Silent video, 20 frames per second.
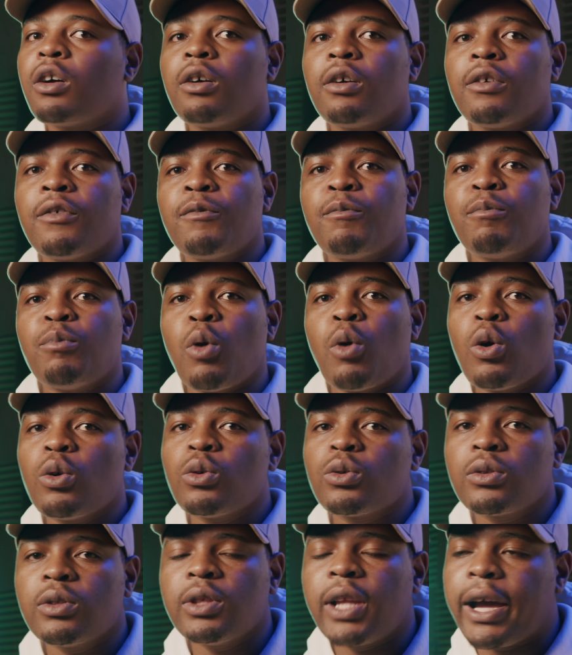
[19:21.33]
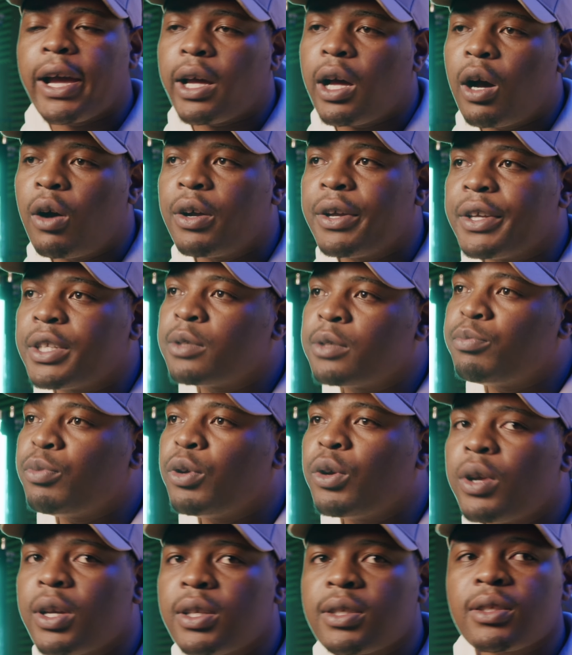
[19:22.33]
of both like our
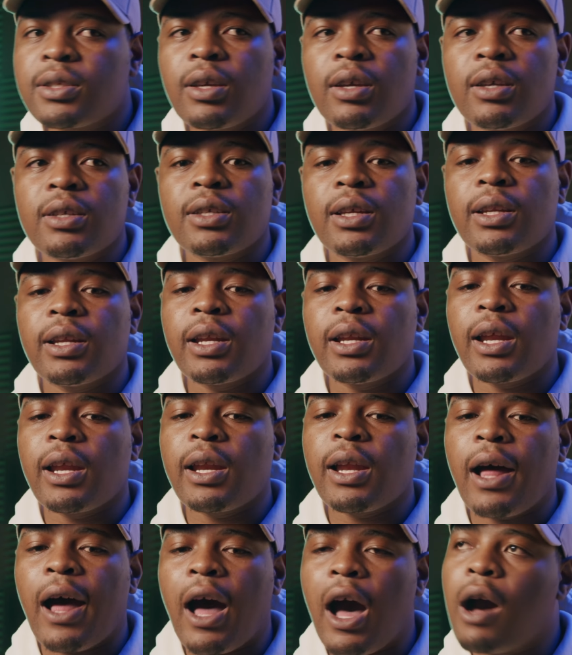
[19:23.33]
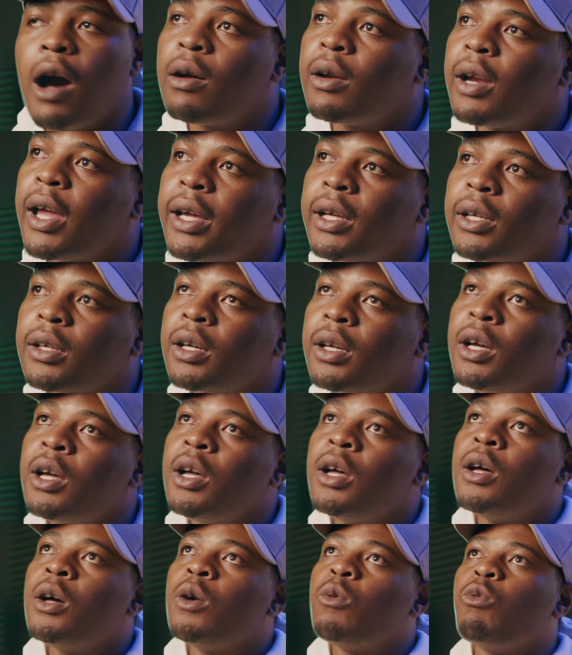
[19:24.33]
experiences and then how like,
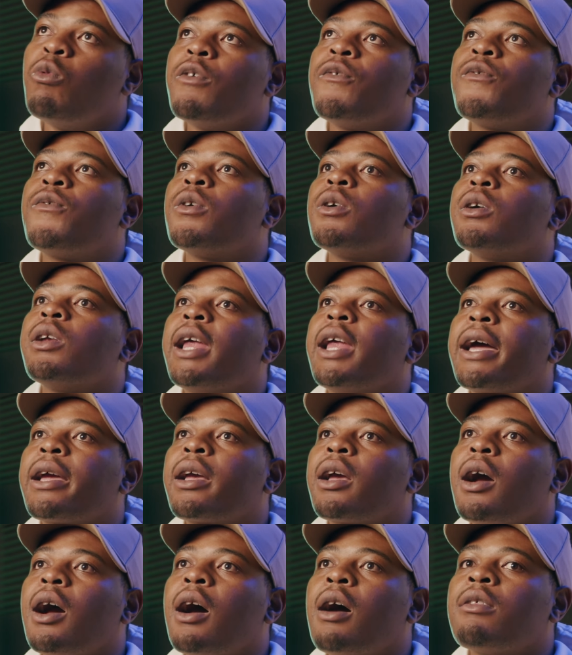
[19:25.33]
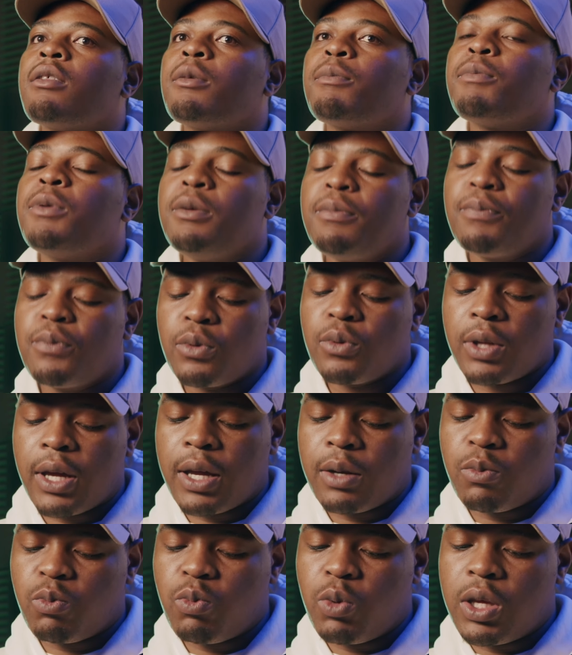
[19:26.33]
we feel like other people
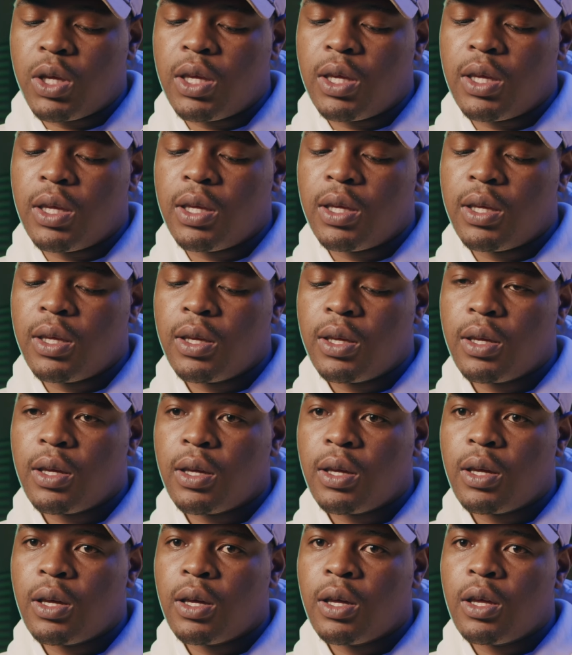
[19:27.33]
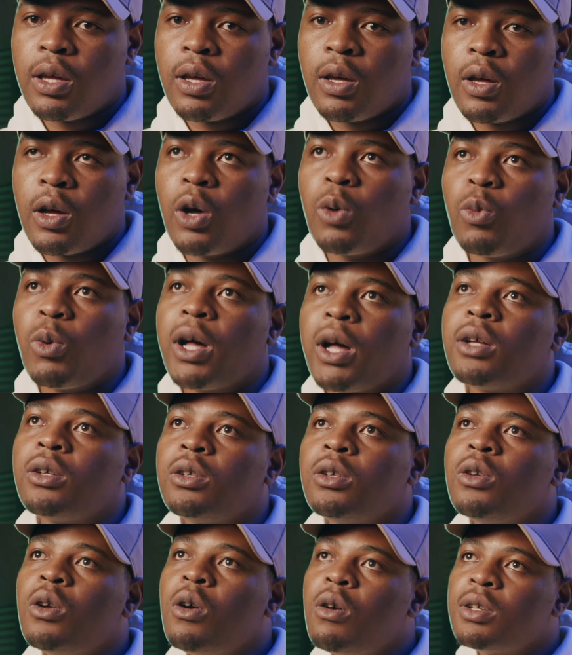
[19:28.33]
that we, well,
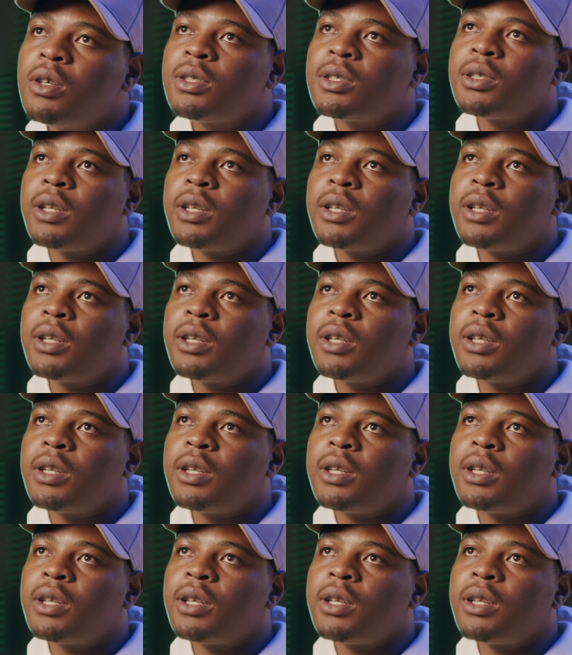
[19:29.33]
you know,